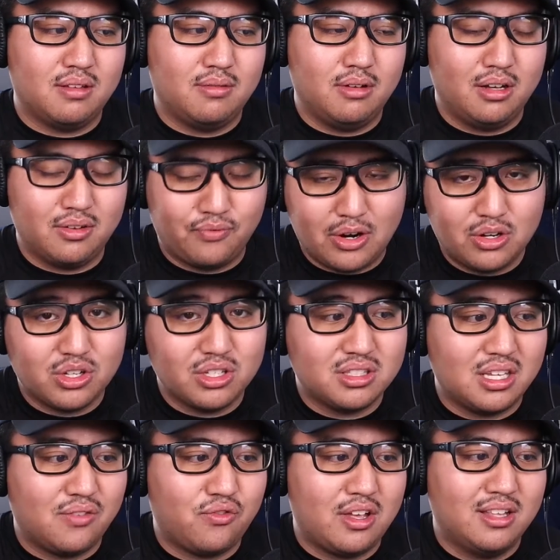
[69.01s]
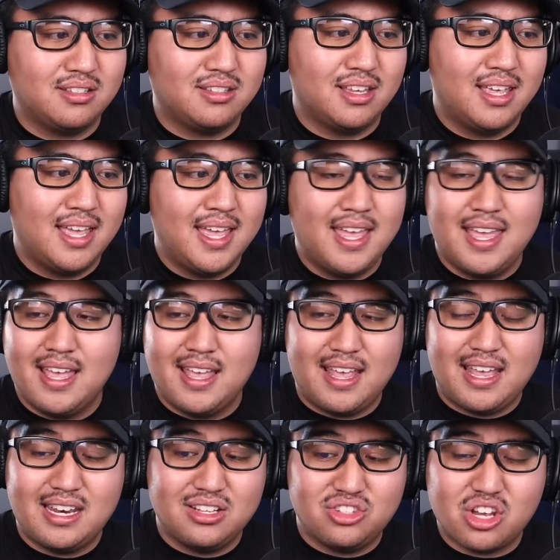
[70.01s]

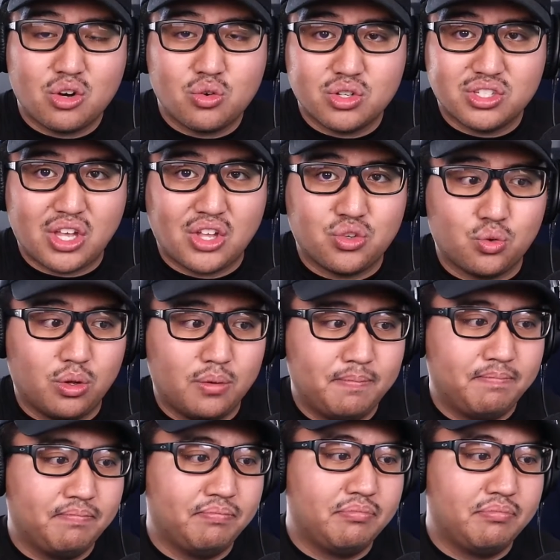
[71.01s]
and a generous schedule